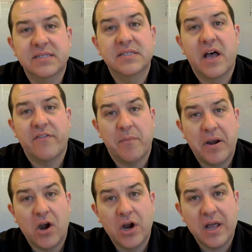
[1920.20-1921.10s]
of
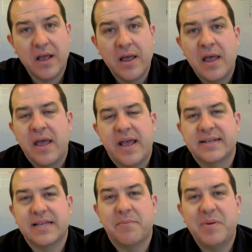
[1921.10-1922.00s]
America, is
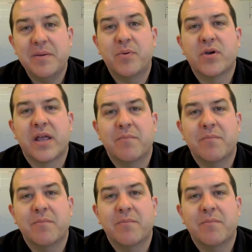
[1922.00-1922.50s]
that people can